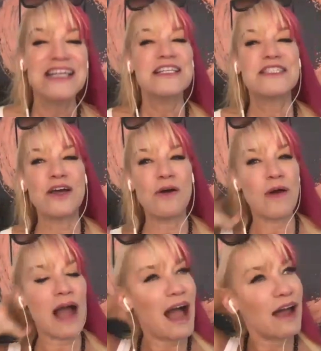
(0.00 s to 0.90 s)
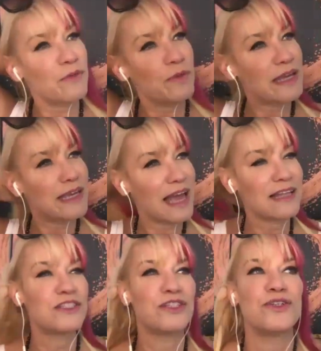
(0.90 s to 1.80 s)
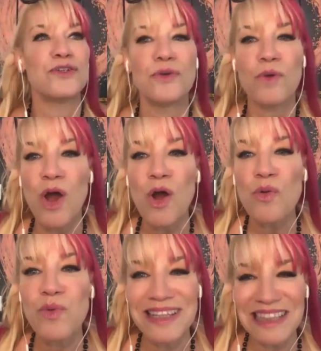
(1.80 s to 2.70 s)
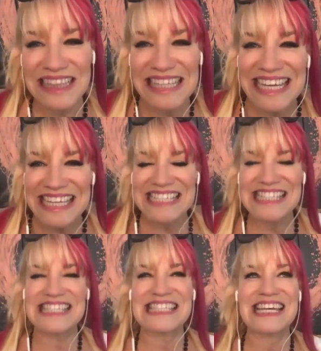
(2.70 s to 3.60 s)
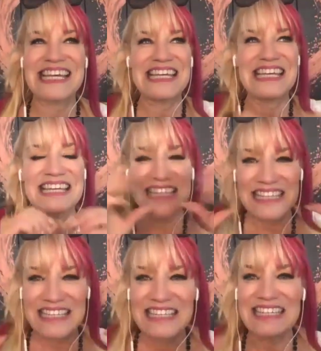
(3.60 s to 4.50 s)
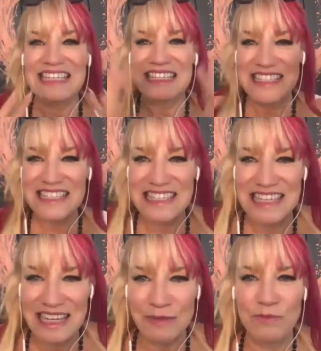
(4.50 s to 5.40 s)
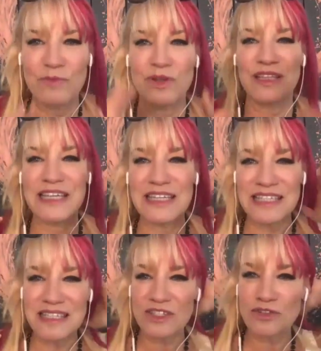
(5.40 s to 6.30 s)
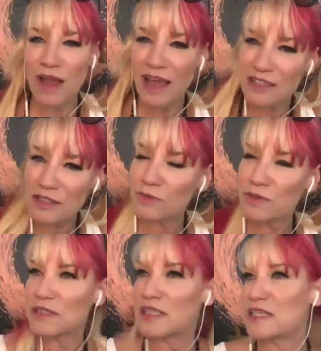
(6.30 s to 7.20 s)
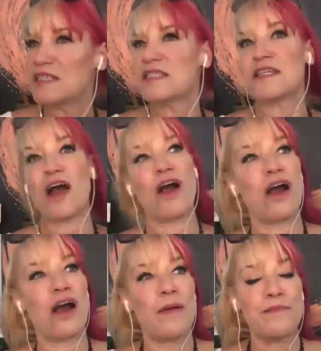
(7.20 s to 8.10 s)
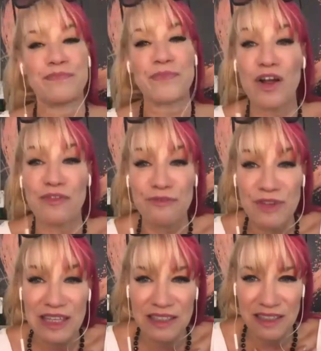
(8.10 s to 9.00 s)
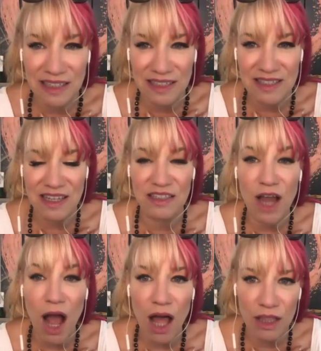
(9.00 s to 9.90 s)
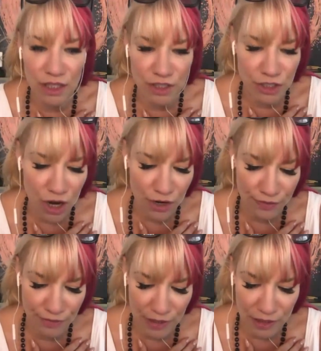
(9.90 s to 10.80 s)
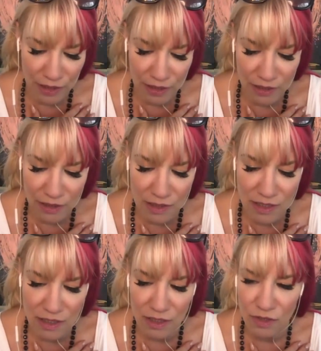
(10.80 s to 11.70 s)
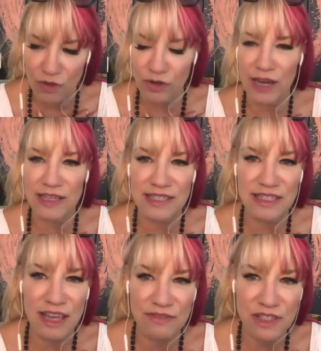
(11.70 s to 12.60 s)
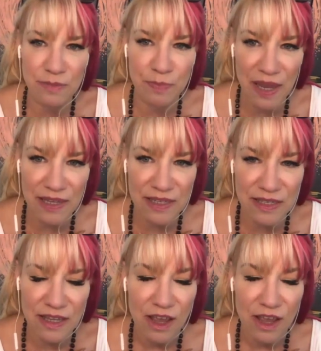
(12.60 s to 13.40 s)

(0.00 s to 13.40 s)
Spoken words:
So how do we get to release steam, release stress, release our feelings, acknowledge our feelings, create a safe space